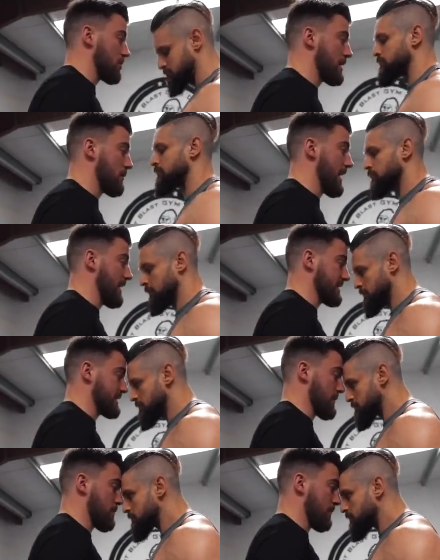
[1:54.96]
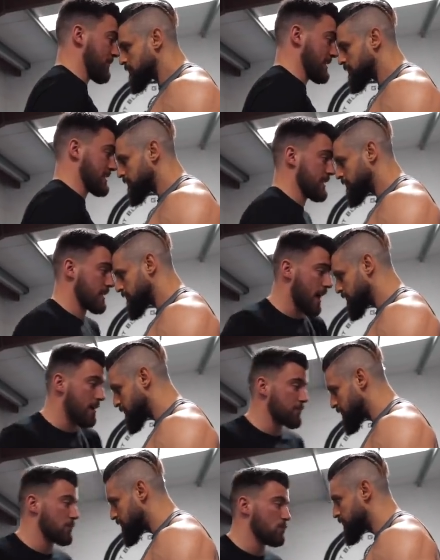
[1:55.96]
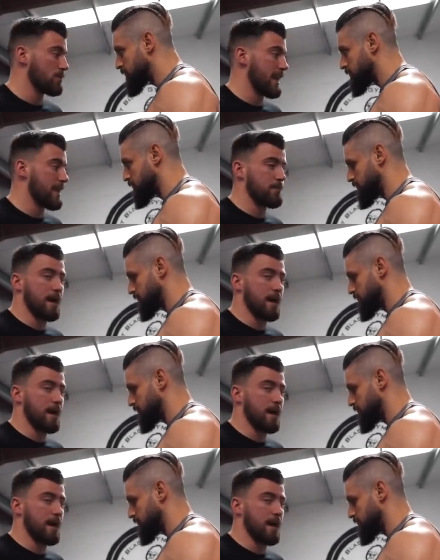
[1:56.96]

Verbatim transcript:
Speaker 1: Straight away, I step off that center and bring one leg